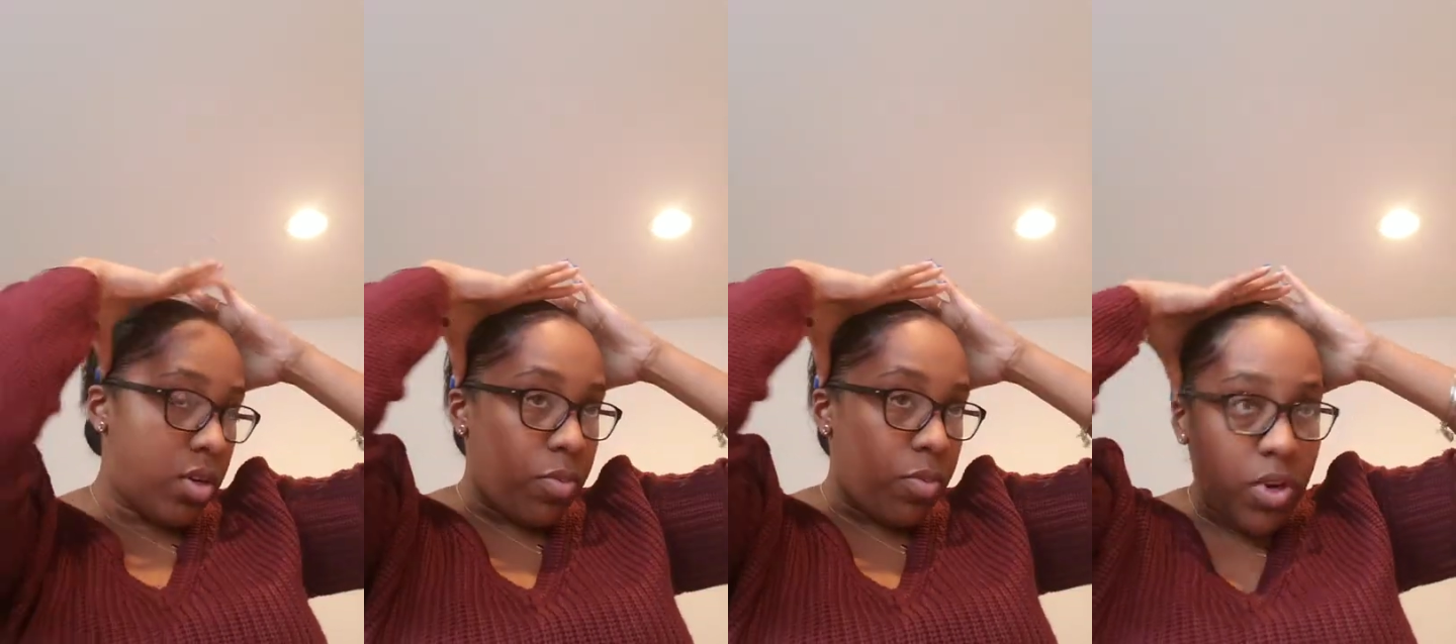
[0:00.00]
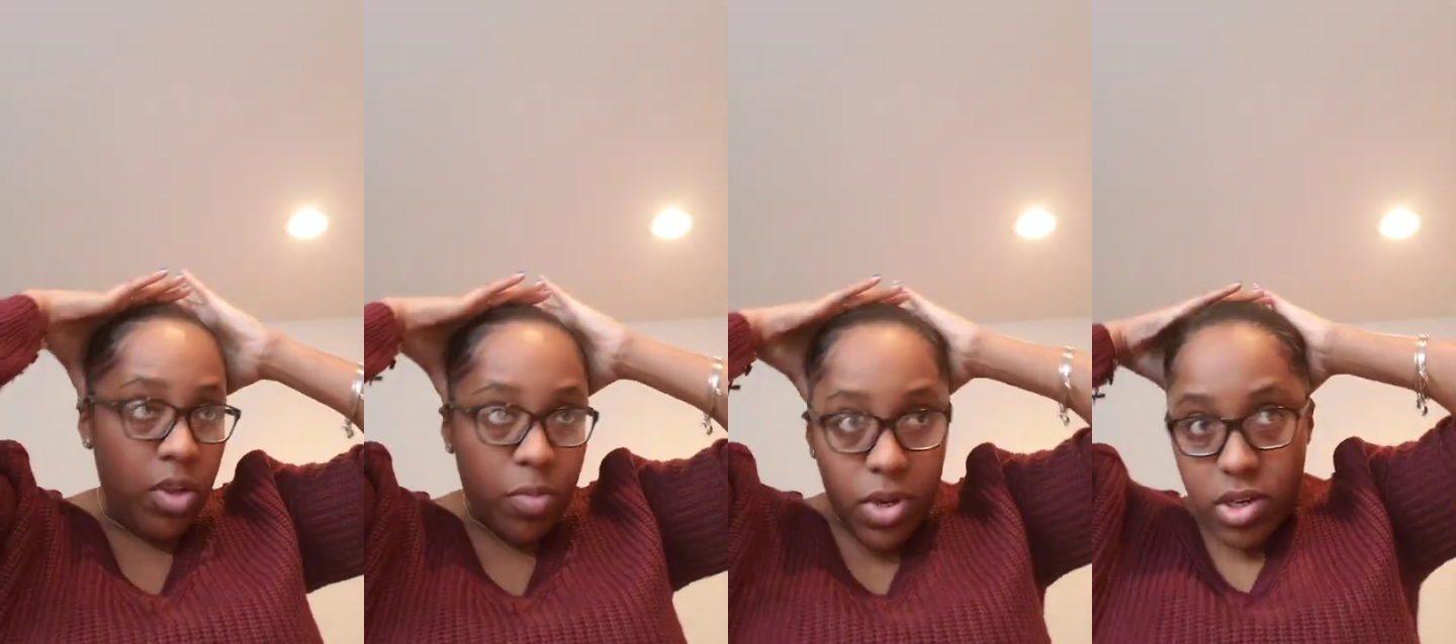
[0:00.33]
I
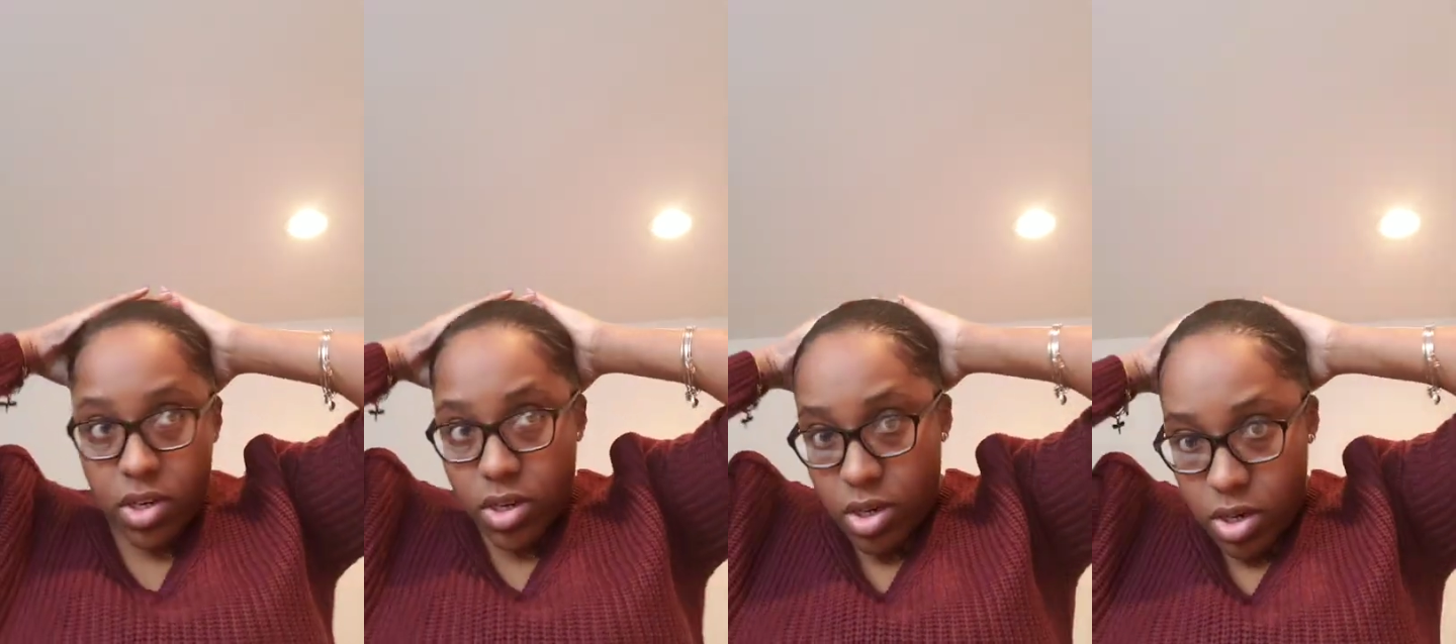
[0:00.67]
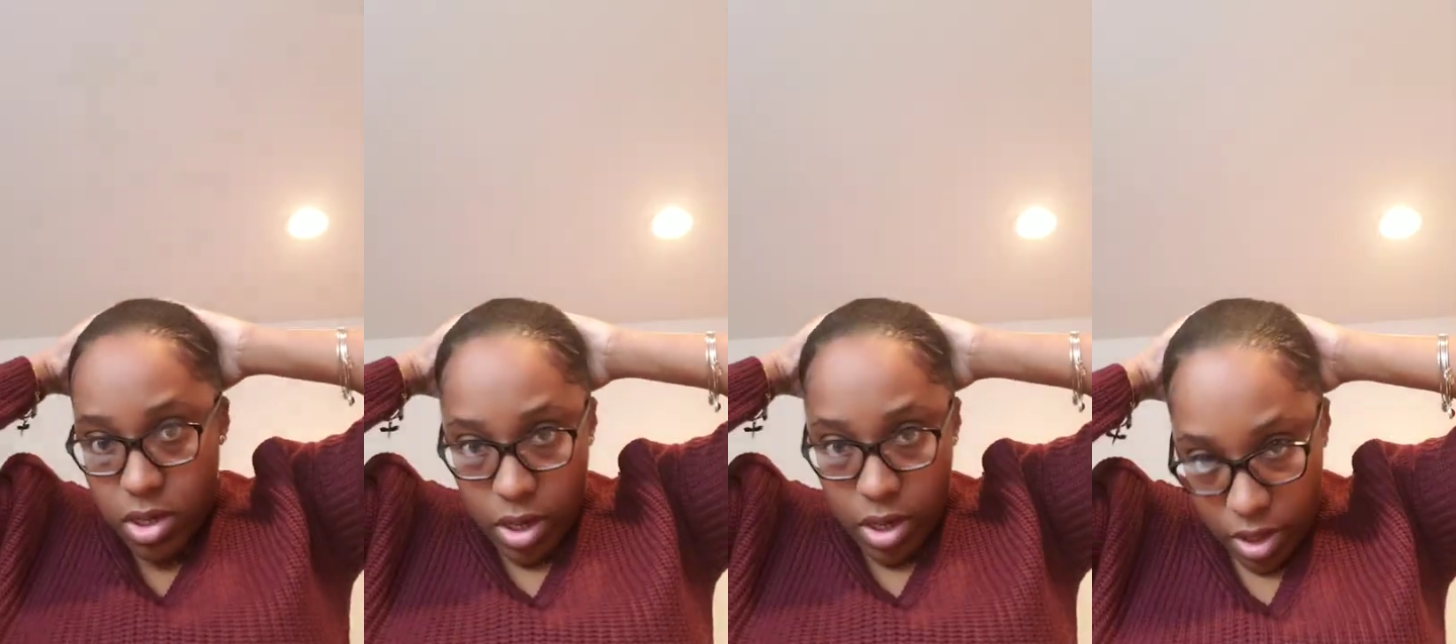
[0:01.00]
pretty much
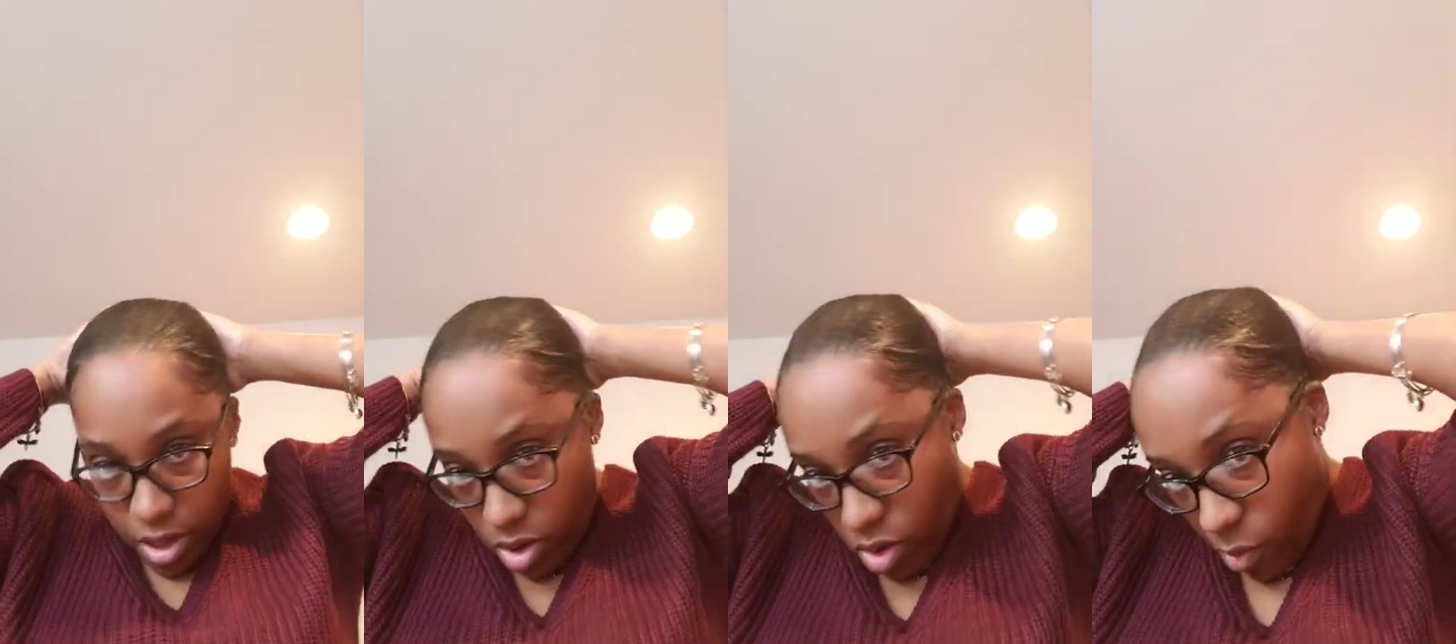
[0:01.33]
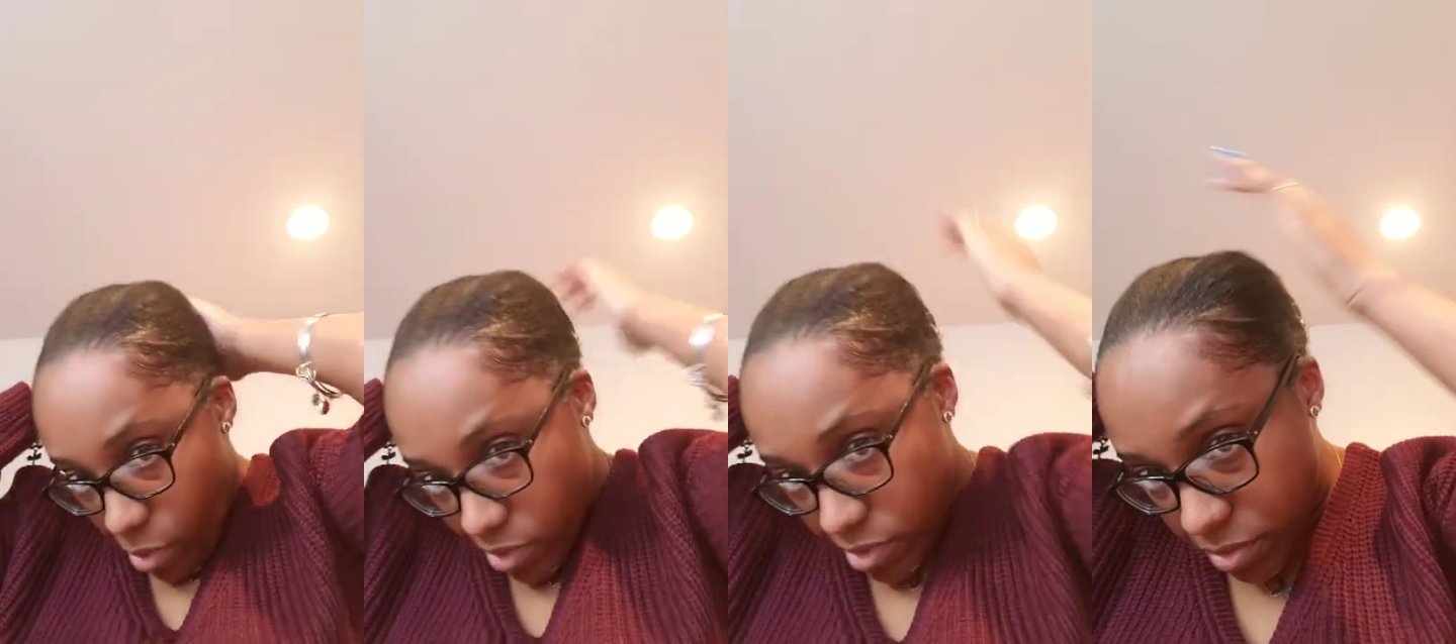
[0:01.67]
got it how I
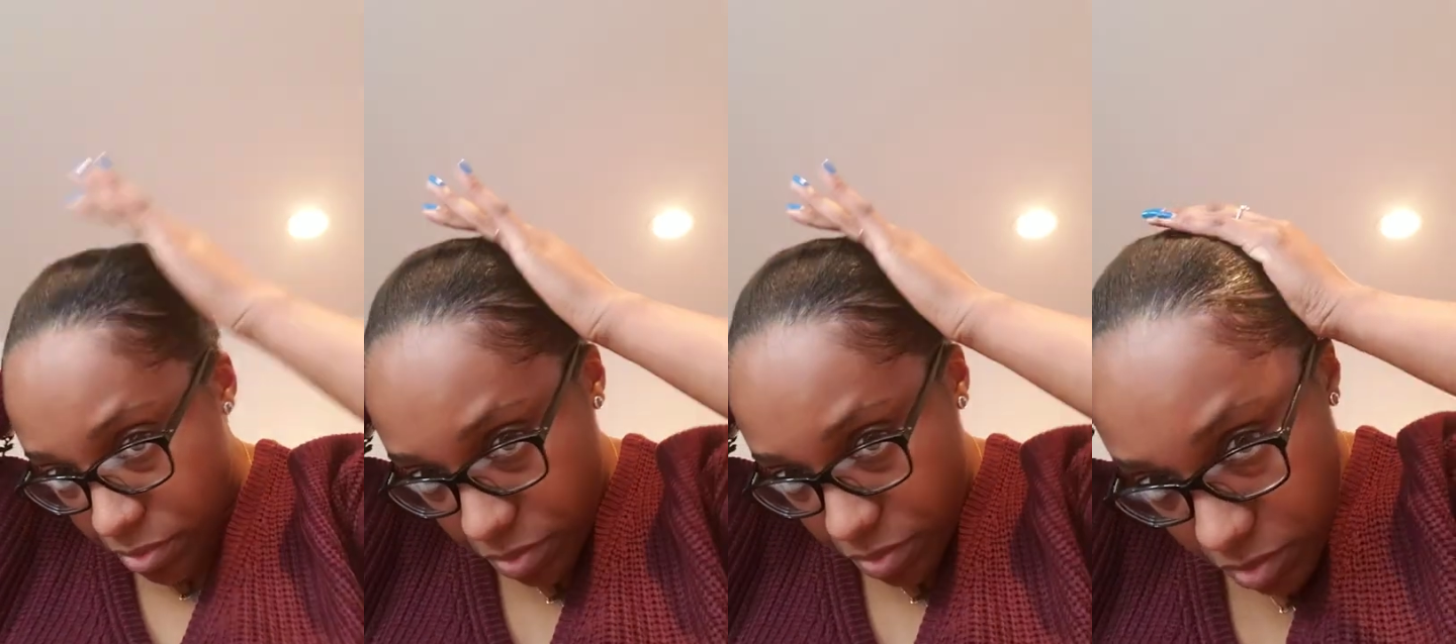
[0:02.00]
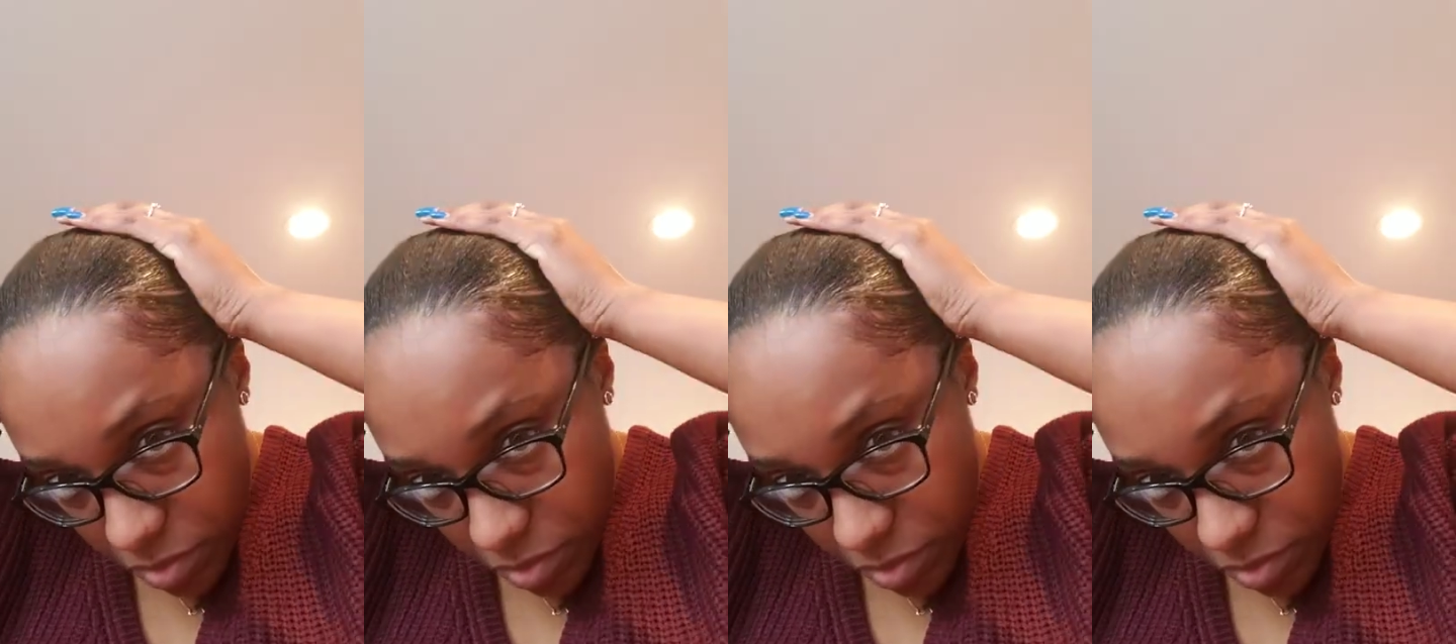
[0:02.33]
want it.